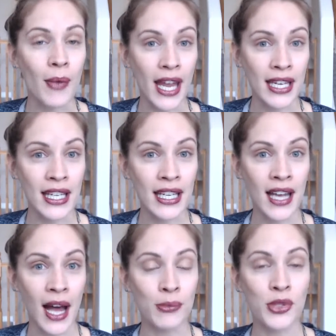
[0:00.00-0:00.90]
any
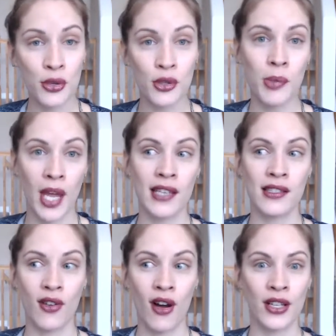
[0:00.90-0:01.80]
um,
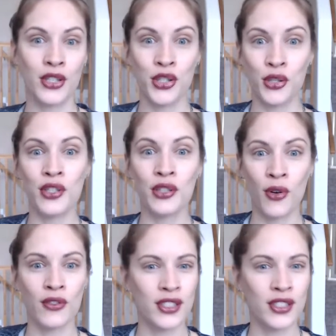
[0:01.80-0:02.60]
toothpaste on a two year old,